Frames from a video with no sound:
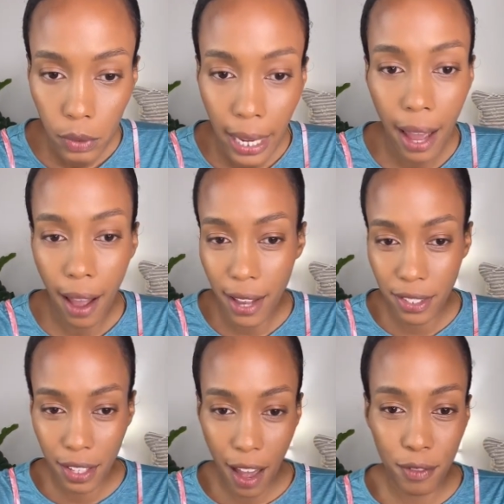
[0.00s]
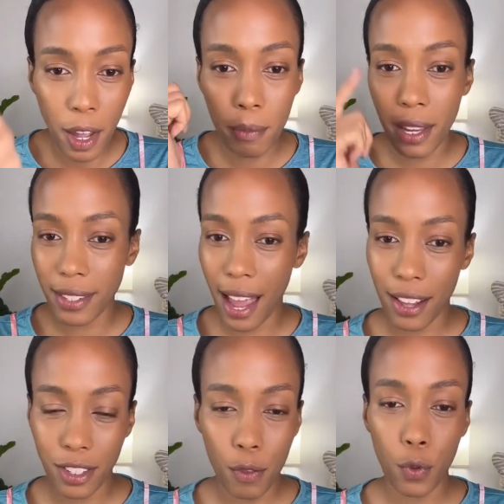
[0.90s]
Yeah, I still have numbness. I
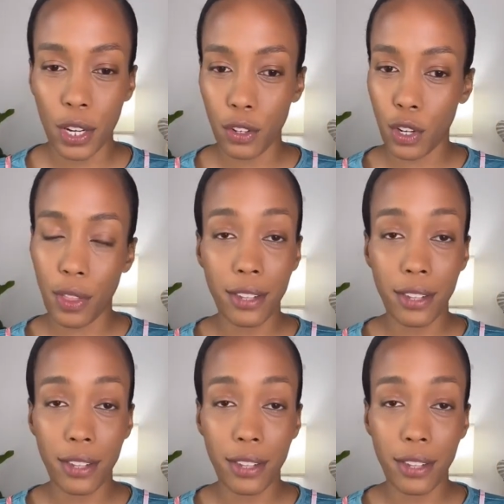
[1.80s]
had a son 4 years ago.